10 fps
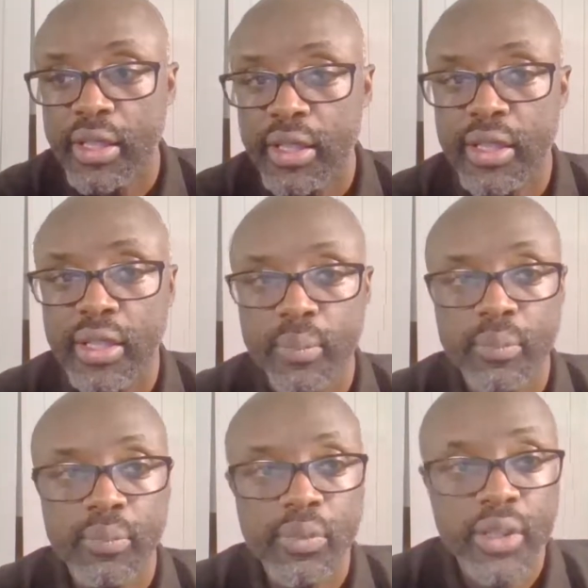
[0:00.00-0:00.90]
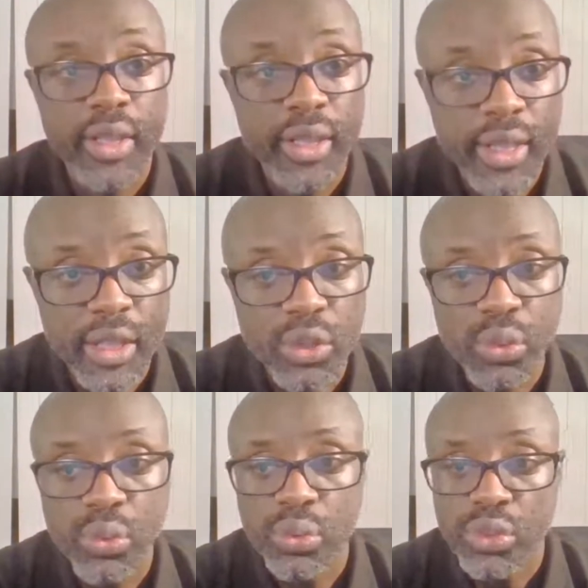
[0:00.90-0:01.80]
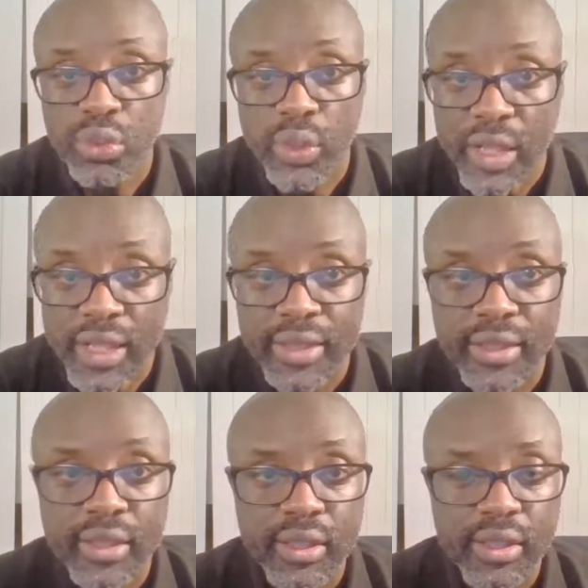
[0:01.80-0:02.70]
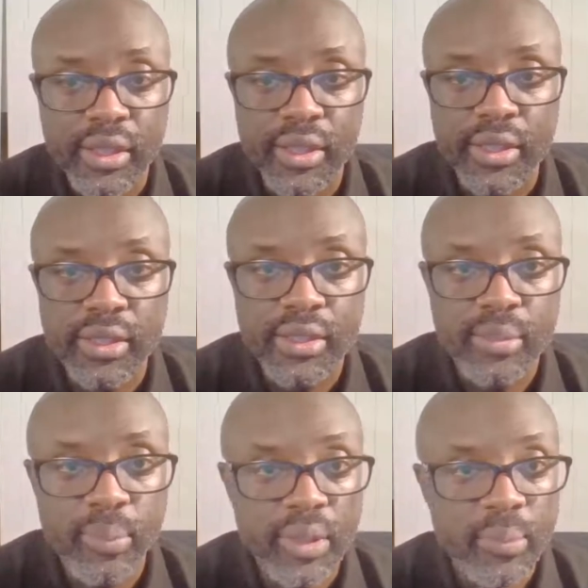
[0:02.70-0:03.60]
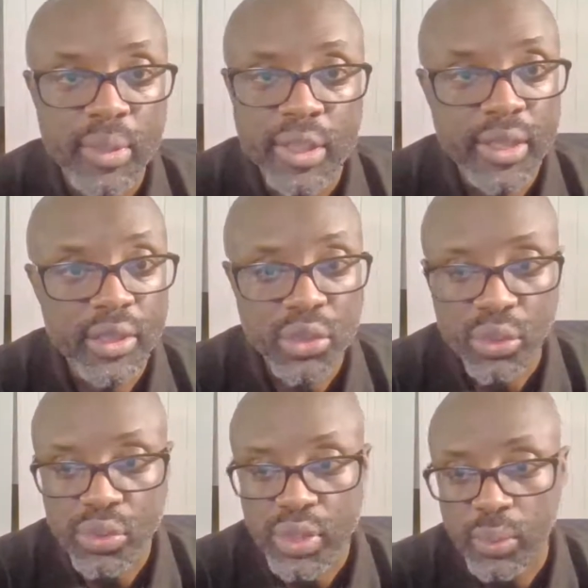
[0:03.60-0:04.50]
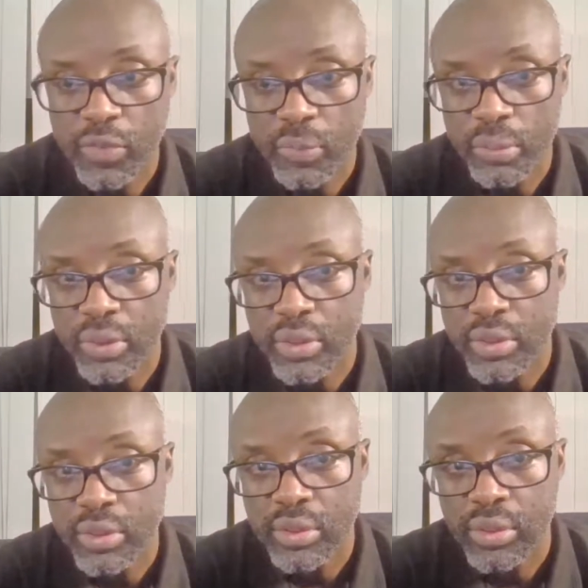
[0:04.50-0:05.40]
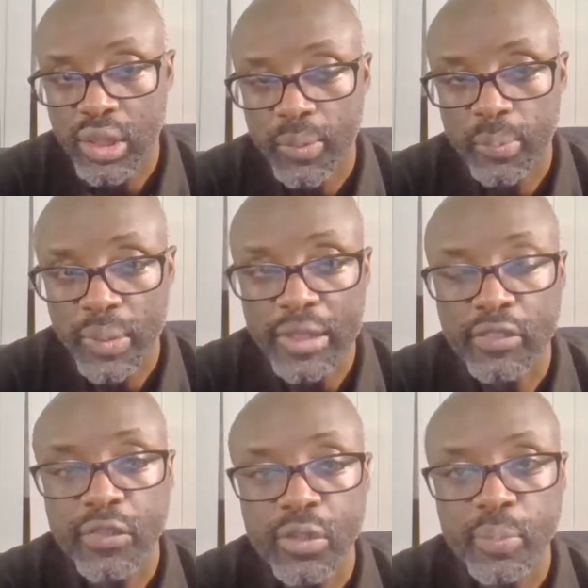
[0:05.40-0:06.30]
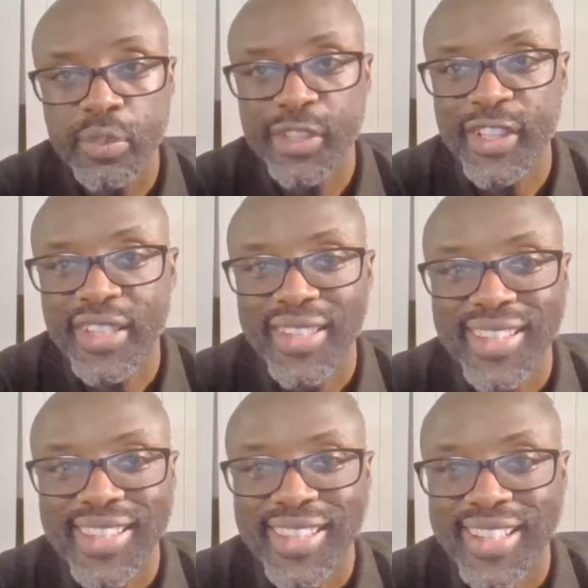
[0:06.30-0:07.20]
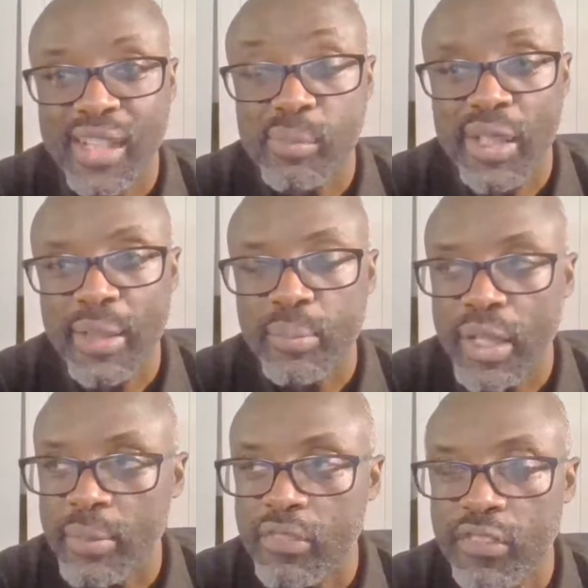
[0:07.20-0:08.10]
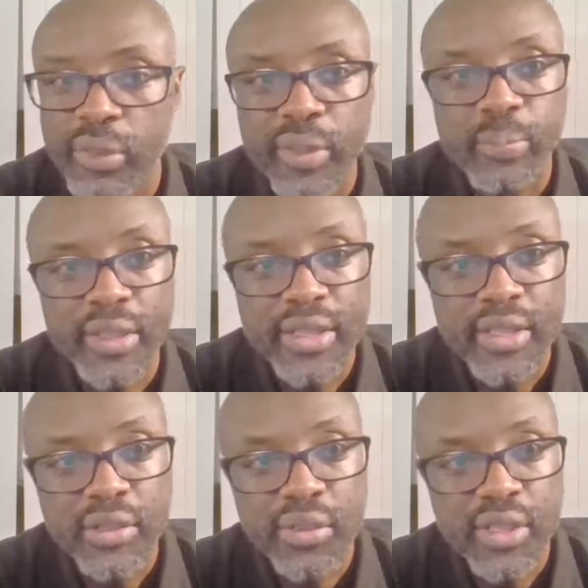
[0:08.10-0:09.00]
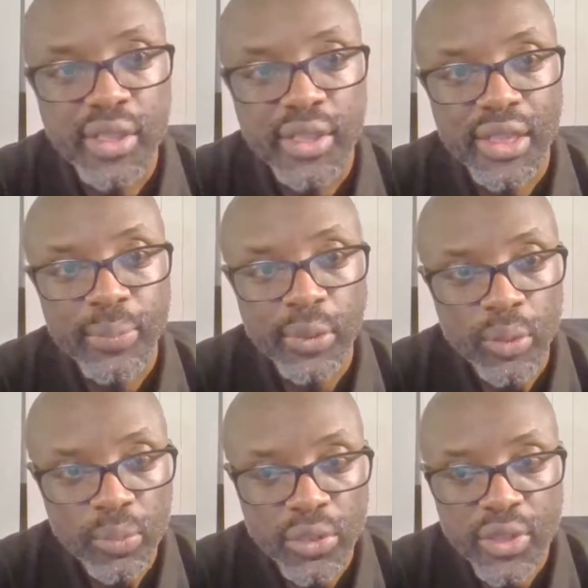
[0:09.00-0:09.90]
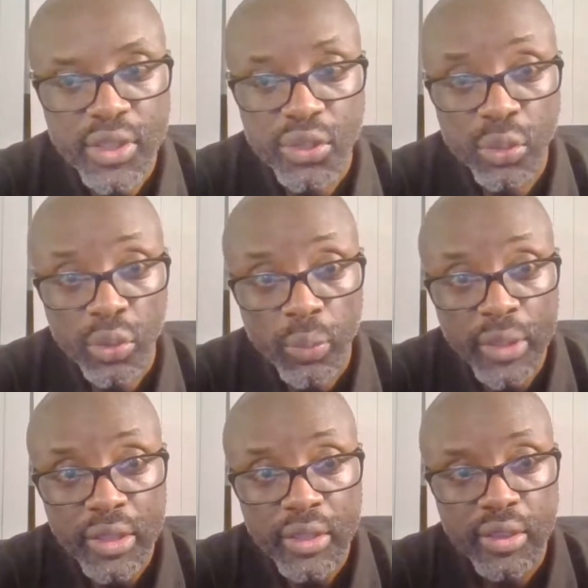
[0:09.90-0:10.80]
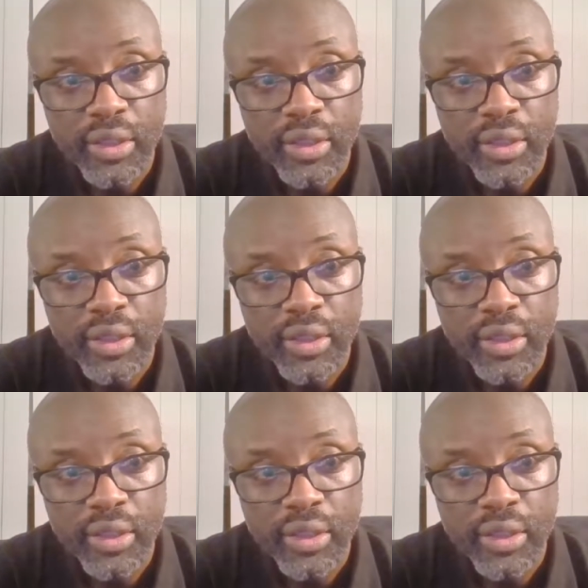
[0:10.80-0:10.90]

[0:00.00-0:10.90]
Kigali Yachu, Surahandi, and many other shows that we've put on our platform. I'm very pleased to see that our community is growing.